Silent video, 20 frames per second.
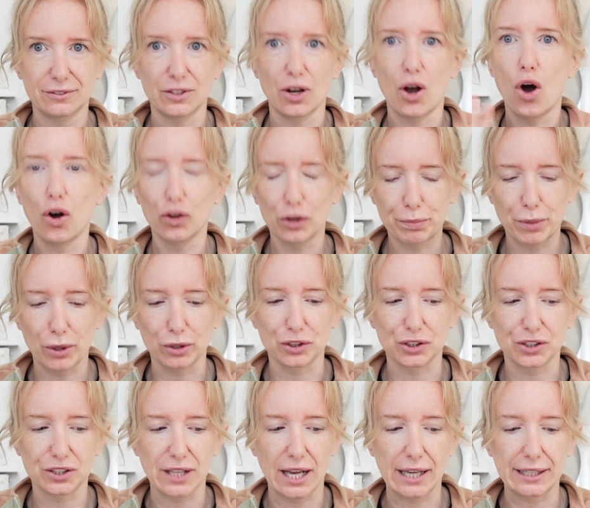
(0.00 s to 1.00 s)
All the
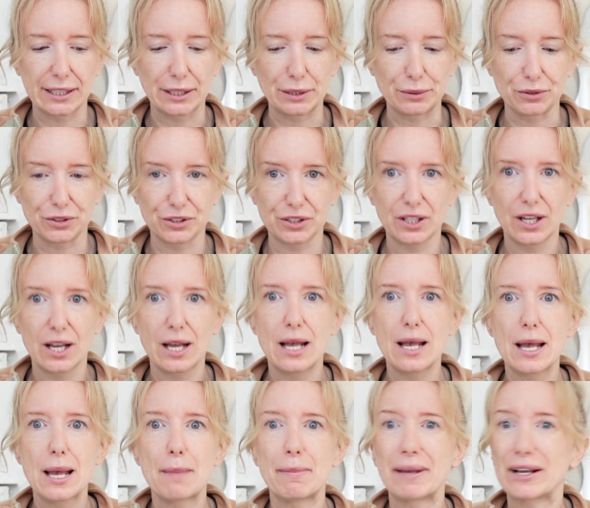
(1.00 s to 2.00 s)
products that I use.
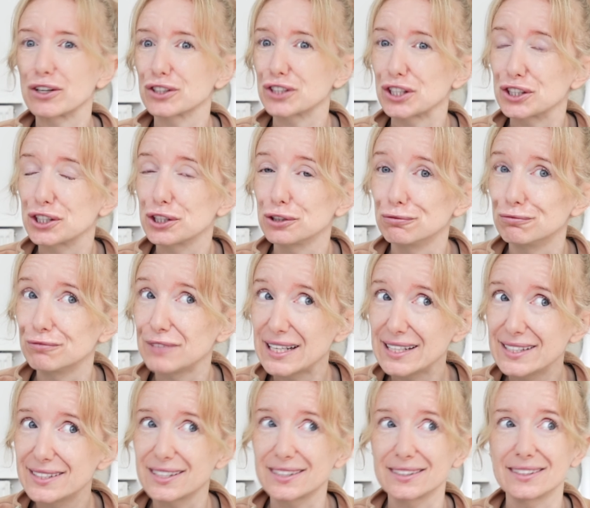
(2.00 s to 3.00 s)
Because until
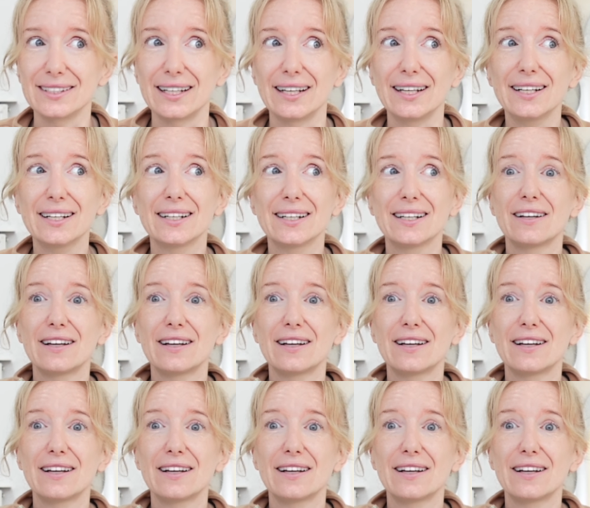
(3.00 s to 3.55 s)
recently,